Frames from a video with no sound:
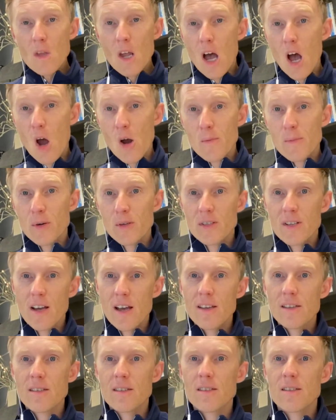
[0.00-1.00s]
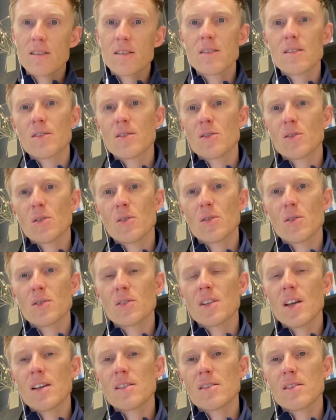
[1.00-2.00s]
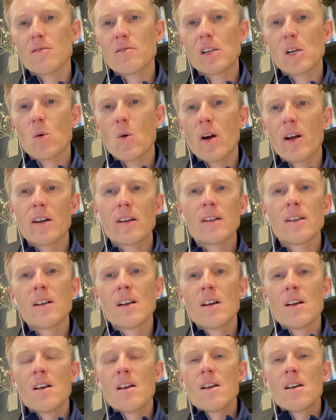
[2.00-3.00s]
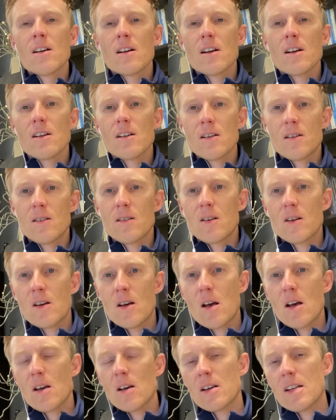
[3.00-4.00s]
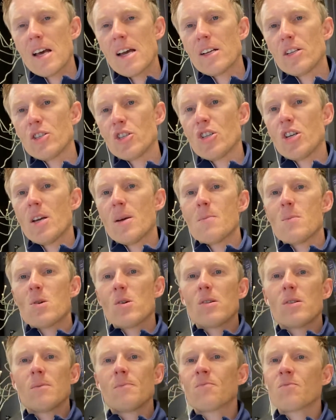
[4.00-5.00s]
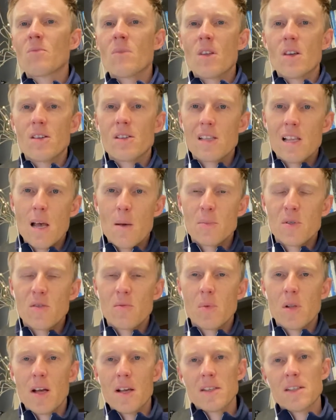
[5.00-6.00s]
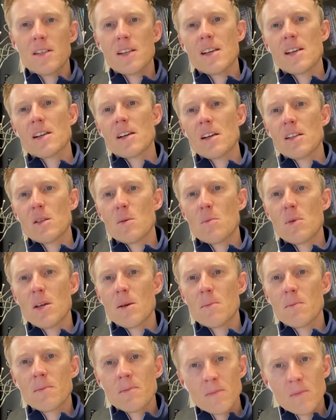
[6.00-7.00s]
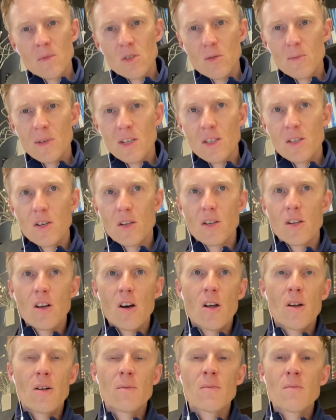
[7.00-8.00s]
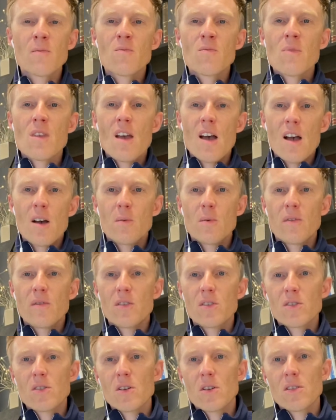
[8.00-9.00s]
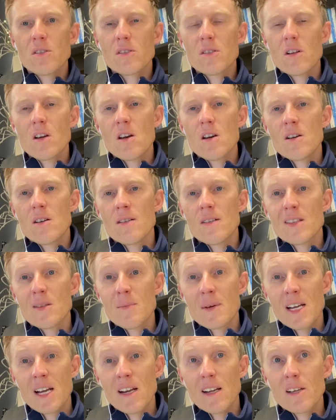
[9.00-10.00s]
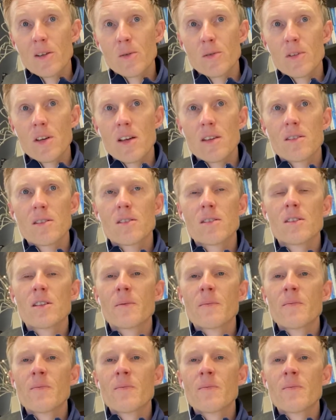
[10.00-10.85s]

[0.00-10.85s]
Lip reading: output tests, so those tests that require an ion chamber, slabs of plastic, and the beam to be turned on, and we've discussed the mechanical tests.